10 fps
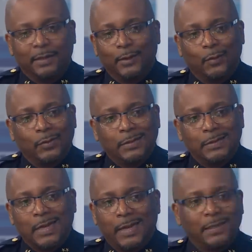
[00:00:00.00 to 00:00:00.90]
You know,
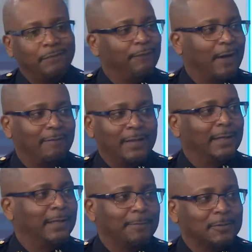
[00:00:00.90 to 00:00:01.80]
95,
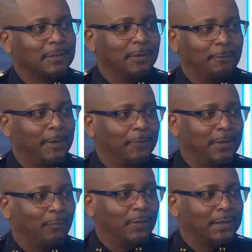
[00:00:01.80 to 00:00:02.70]
98% of the people
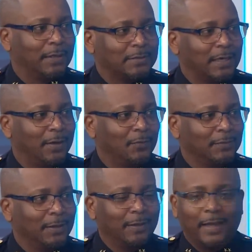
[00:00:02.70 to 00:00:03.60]
that went downtown
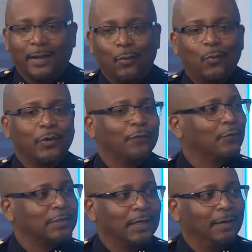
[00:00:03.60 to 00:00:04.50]
had a
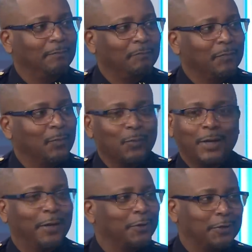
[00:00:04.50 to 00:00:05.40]
wonderful time. But we're
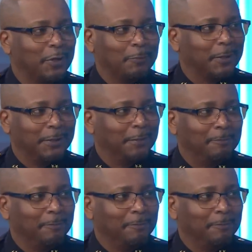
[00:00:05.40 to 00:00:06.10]
not here to talk about them.